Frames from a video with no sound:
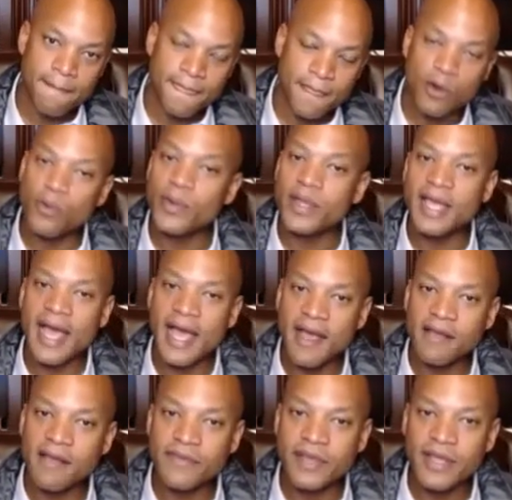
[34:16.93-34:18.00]
who we
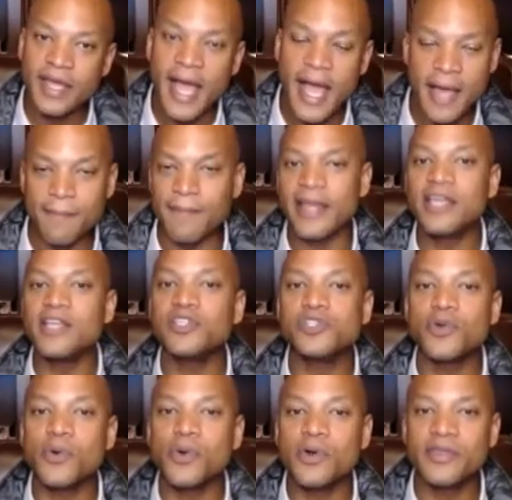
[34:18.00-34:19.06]
have and making
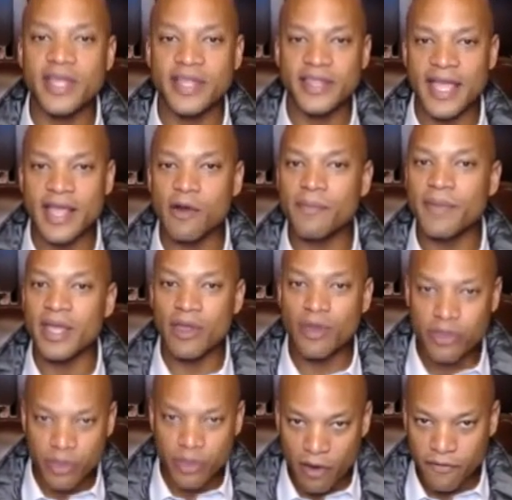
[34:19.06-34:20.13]
sure that they are being
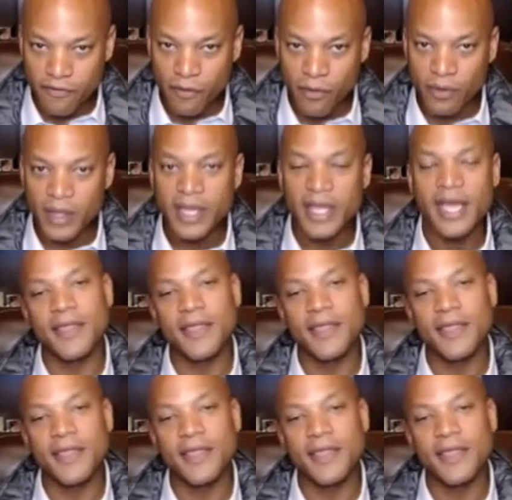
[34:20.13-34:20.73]
thoughtful